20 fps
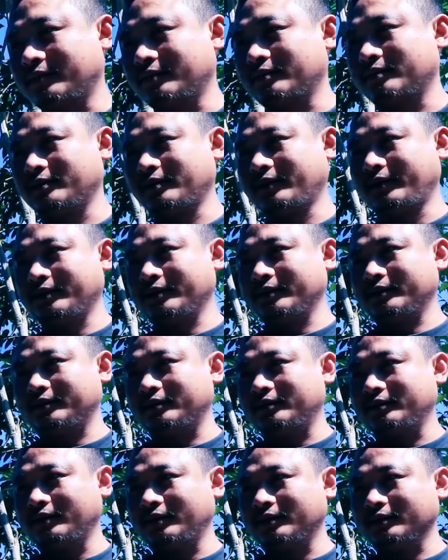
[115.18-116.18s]

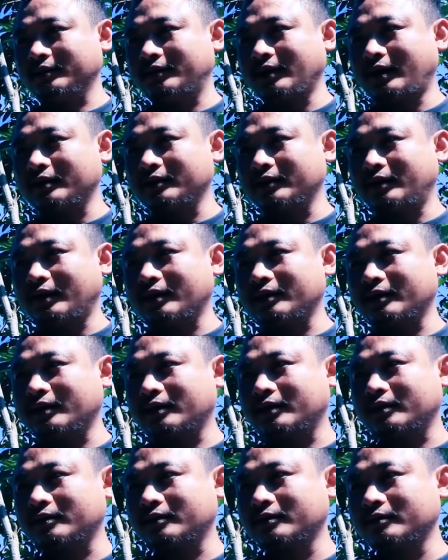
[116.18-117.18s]
Yeah. Eh, dan dan
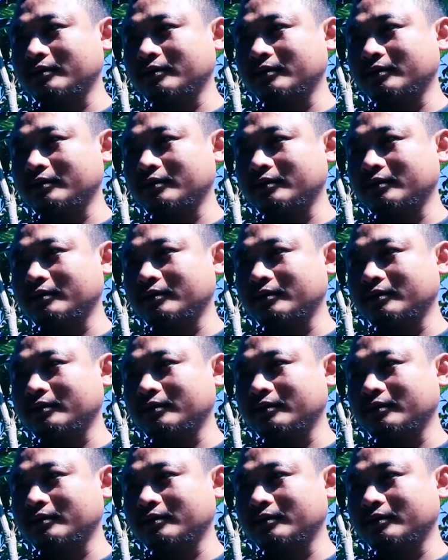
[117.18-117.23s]
na.